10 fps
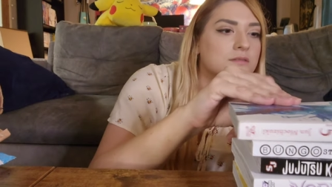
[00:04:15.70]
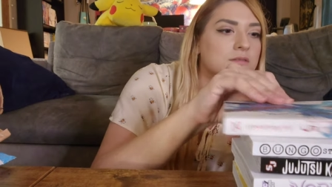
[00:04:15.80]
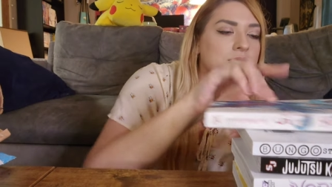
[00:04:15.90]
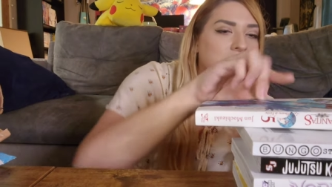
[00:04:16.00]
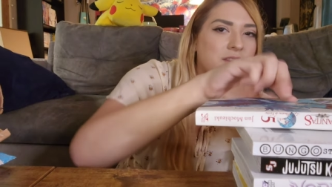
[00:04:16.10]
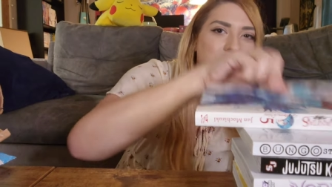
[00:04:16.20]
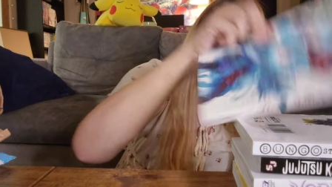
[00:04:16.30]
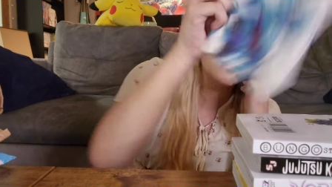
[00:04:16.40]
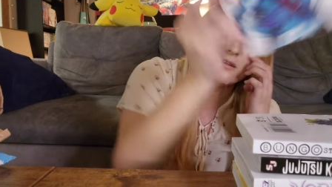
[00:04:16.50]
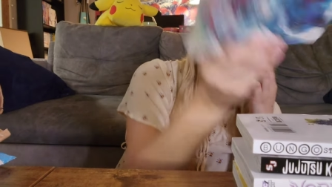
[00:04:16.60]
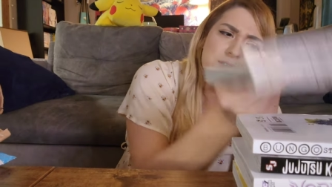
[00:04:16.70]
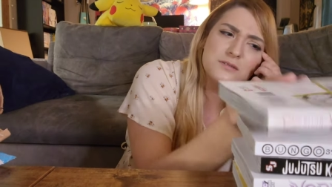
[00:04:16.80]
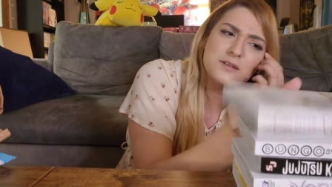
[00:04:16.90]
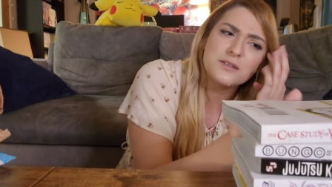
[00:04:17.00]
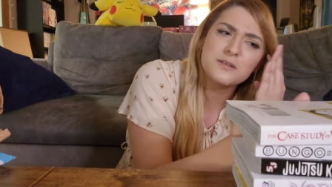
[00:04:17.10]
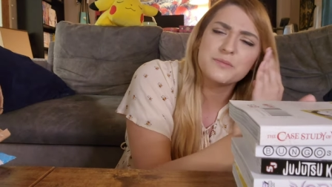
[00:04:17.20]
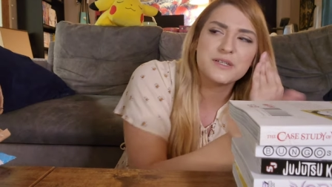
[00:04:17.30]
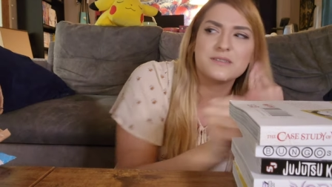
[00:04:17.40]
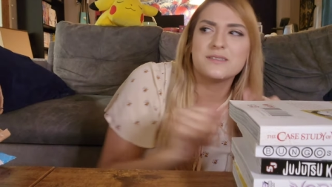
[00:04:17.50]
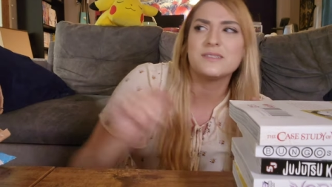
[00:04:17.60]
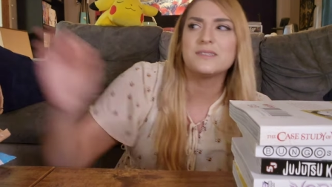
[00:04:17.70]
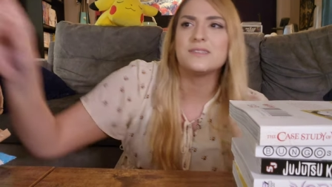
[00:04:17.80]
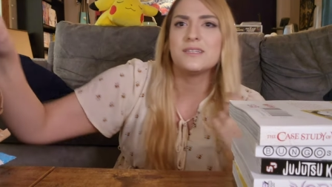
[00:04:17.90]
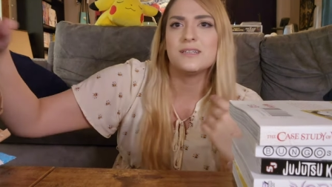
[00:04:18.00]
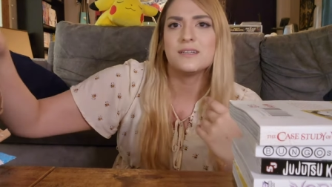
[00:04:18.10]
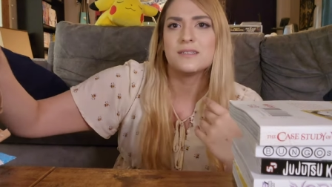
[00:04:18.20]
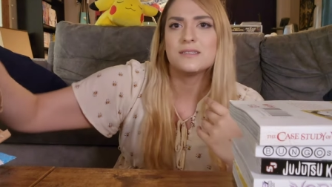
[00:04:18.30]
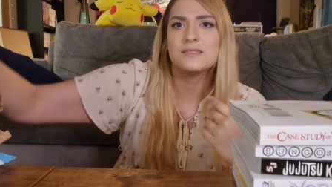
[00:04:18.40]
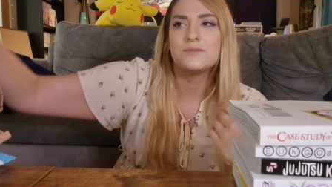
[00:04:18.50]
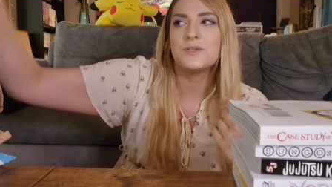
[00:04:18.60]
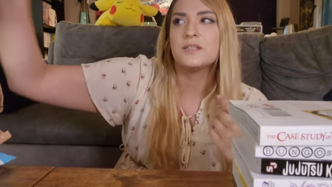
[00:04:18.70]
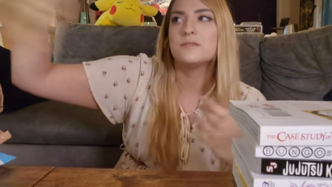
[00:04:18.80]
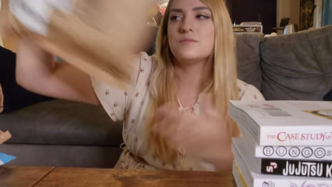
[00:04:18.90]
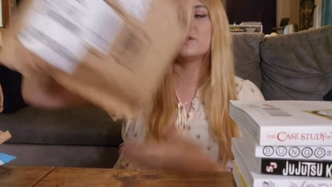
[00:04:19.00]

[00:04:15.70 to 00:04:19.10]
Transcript: I think I also got number 6, but I don't know.